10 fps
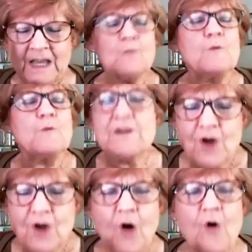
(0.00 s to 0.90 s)
we
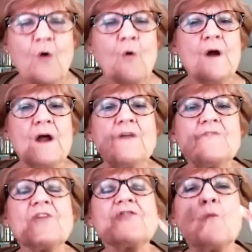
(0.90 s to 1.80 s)
know
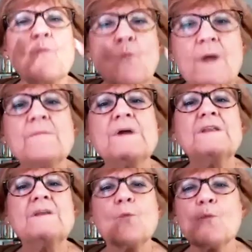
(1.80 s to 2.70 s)
that the
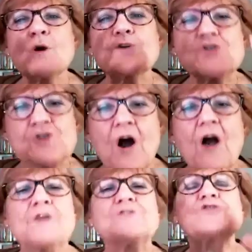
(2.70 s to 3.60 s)
women were
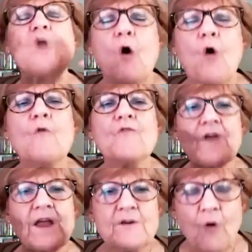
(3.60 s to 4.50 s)
charged
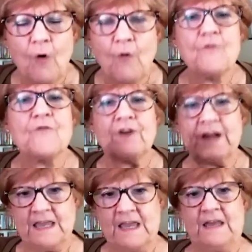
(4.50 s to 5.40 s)
over and over
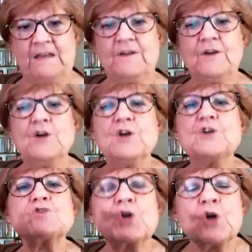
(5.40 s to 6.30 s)
again
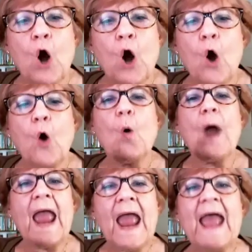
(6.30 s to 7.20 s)
to go
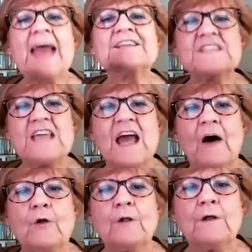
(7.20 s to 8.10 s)
and
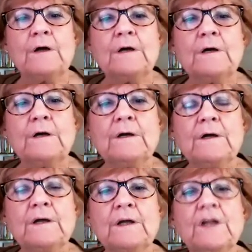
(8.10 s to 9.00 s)
tell.
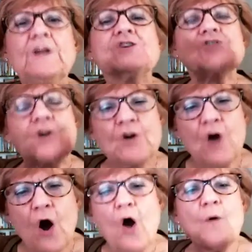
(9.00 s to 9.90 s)
To
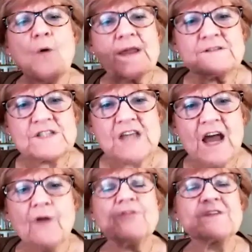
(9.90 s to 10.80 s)
go and
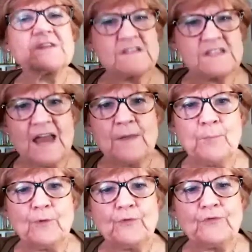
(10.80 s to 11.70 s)
tell the
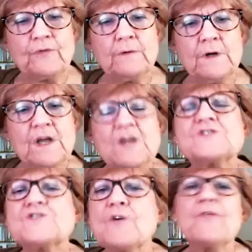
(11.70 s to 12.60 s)
disciples.
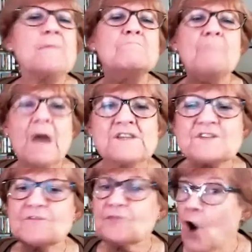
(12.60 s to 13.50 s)
So they
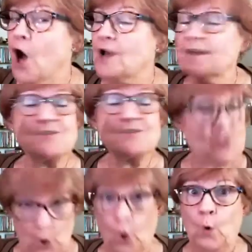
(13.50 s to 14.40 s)
must have gone and
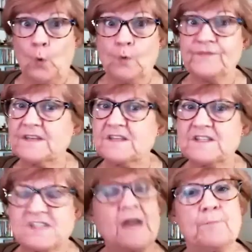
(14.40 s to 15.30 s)
told the
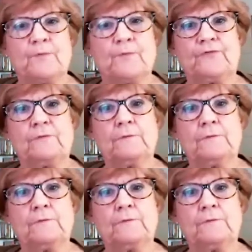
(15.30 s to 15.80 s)
disciples.